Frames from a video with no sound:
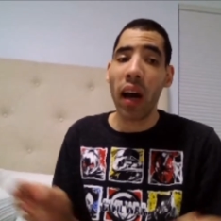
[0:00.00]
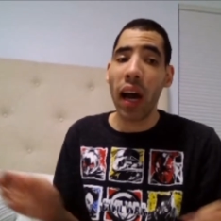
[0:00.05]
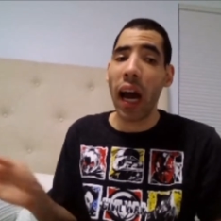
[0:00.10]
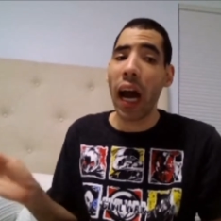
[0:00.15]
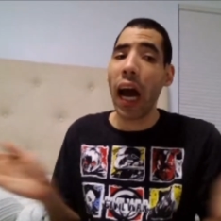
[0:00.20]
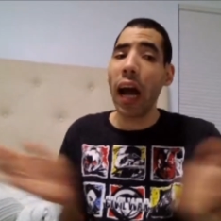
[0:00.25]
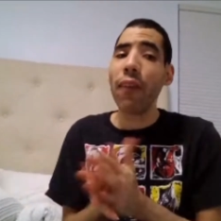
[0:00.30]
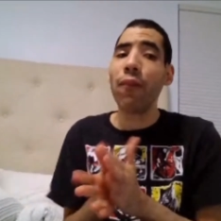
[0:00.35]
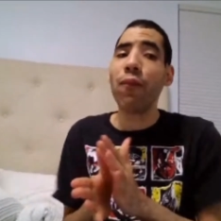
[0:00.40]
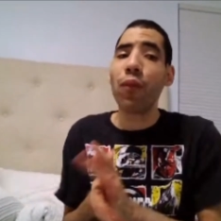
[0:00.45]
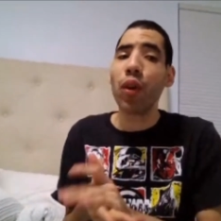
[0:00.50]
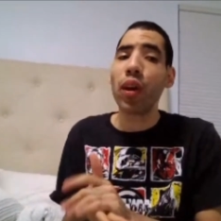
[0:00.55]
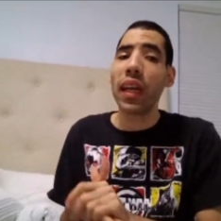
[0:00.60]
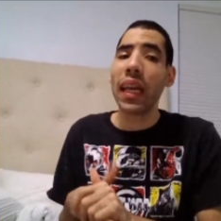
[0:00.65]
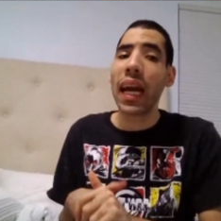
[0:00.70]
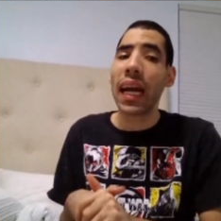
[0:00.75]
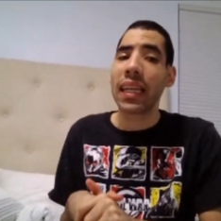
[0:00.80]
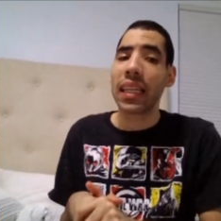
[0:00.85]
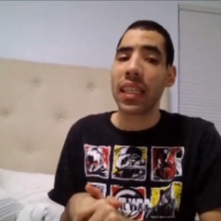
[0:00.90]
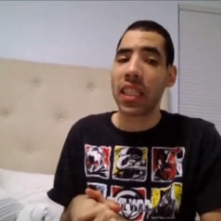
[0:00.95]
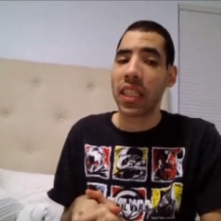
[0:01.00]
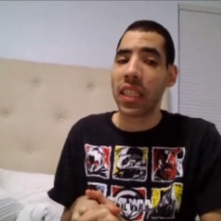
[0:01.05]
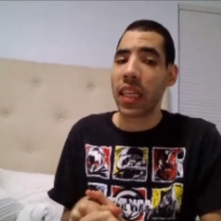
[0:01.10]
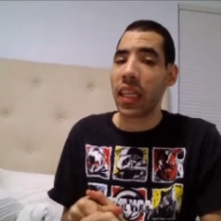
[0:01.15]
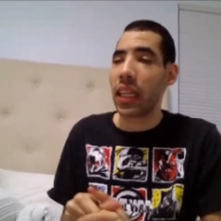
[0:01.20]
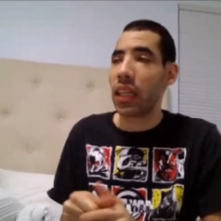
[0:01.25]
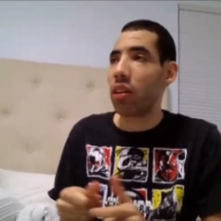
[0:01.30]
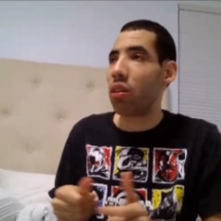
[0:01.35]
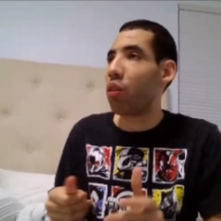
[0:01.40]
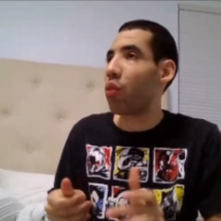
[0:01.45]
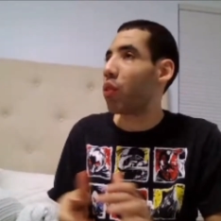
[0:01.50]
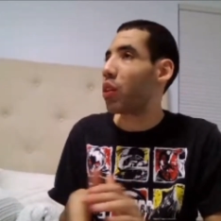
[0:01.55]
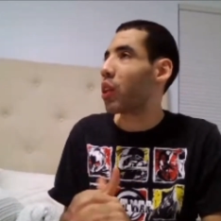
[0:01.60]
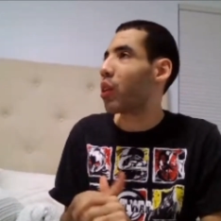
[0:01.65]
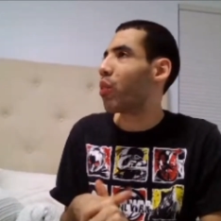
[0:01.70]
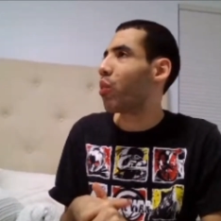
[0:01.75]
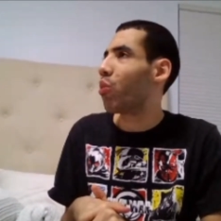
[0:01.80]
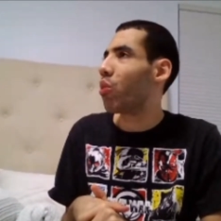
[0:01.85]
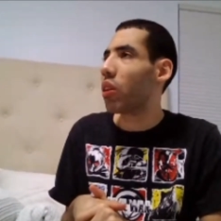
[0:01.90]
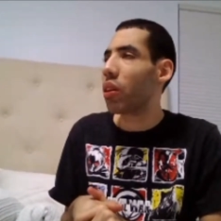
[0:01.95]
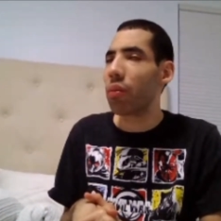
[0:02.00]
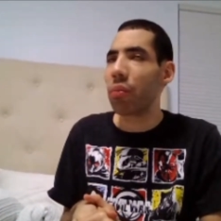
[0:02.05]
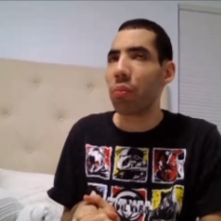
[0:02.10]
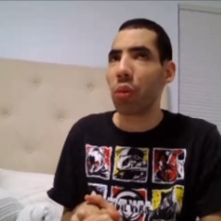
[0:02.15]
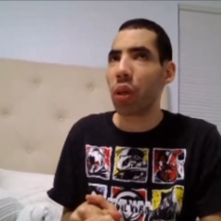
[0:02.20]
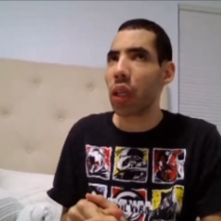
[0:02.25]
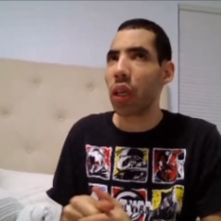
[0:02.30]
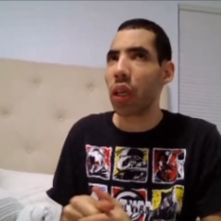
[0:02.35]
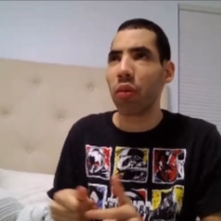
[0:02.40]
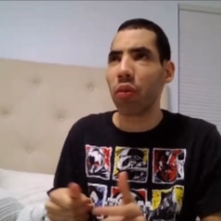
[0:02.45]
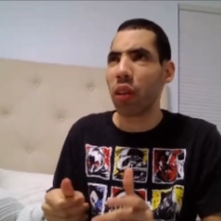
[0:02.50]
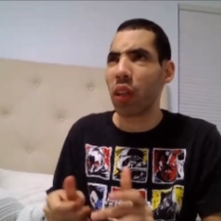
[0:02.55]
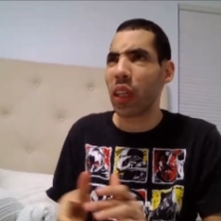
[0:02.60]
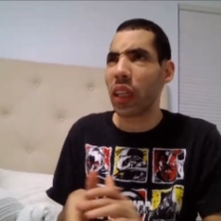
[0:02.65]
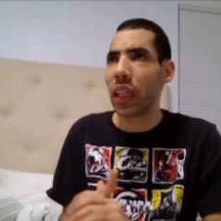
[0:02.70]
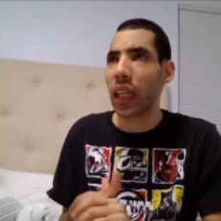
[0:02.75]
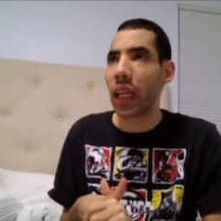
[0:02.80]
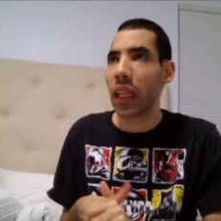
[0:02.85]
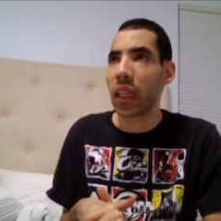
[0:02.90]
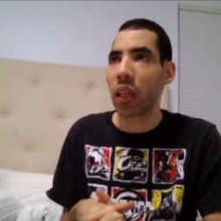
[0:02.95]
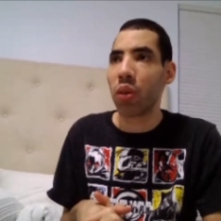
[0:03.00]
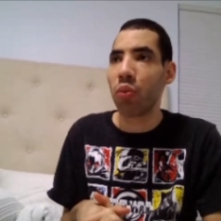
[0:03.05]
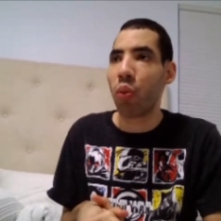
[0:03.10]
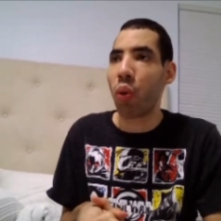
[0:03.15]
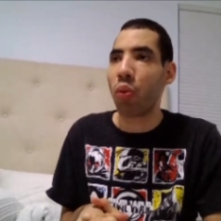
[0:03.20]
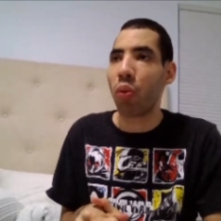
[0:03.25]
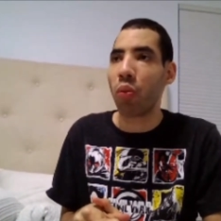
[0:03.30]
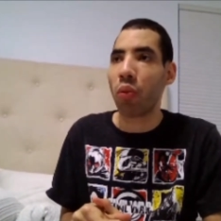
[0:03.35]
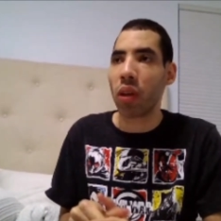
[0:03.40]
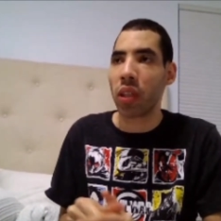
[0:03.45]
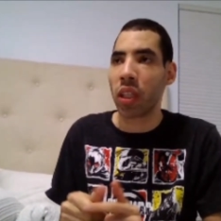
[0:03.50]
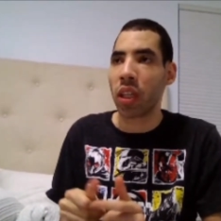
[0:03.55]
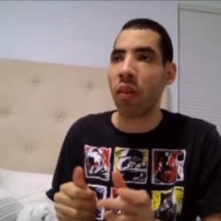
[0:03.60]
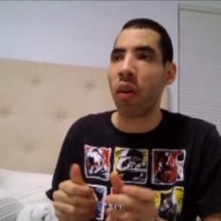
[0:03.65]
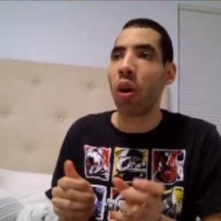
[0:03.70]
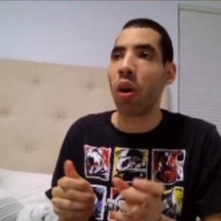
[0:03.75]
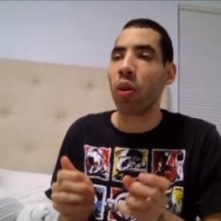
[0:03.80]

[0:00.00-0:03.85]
as for the action scene, that's the World War I stuff.